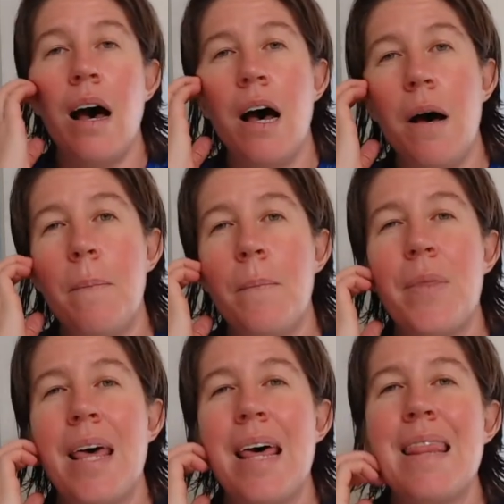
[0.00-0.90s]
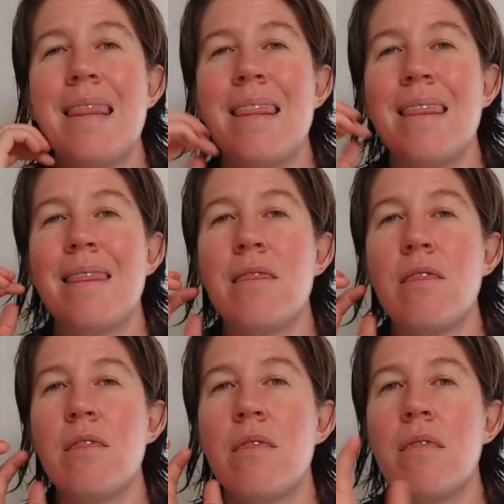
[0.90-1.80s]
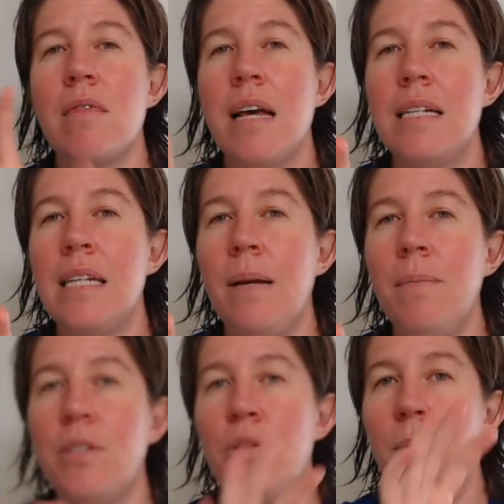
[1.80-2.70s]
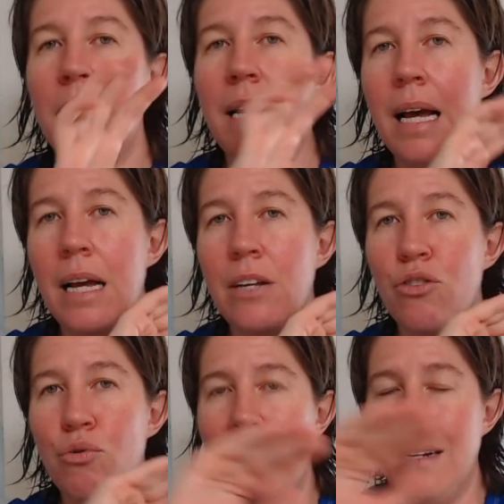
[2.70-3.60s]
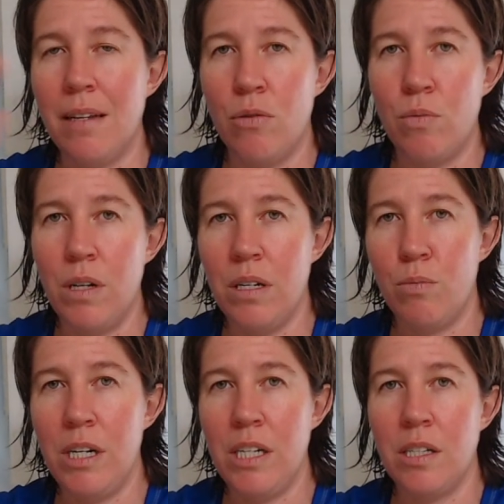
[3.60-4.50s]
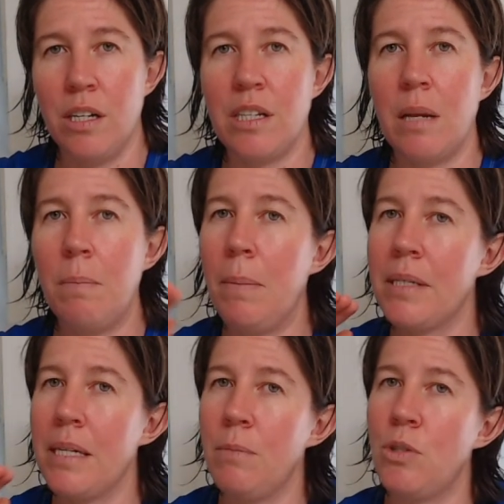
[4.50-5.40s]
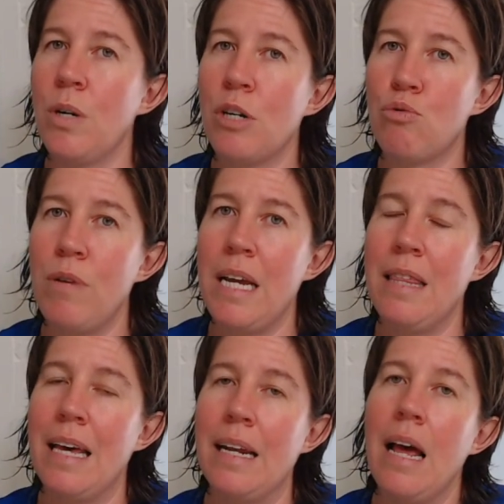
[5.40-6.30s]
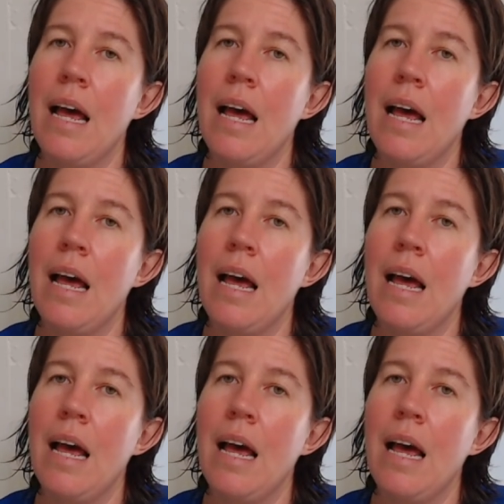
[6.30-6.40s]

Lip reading: There seems to be a trend in the research that people seems to agree that